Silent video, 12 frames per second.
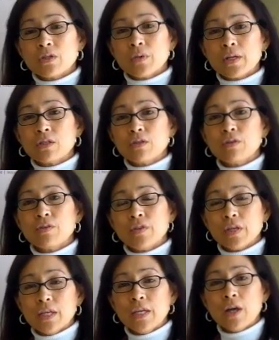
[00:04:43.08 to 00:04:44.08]
our director of
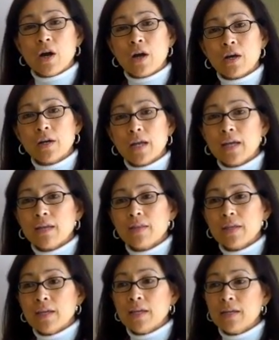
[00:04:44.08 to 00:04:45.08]
the ER
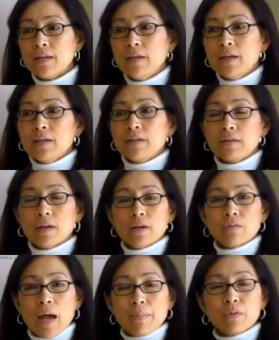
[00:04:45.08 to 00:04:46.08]
and the
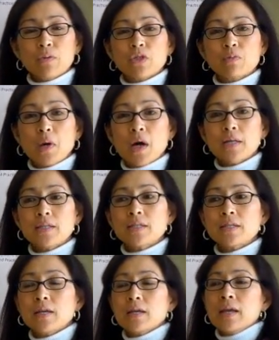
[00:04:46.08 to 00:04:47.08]
rapid
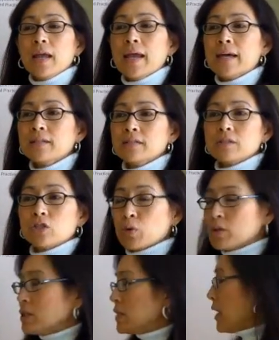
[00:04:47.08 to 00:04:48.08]
response and short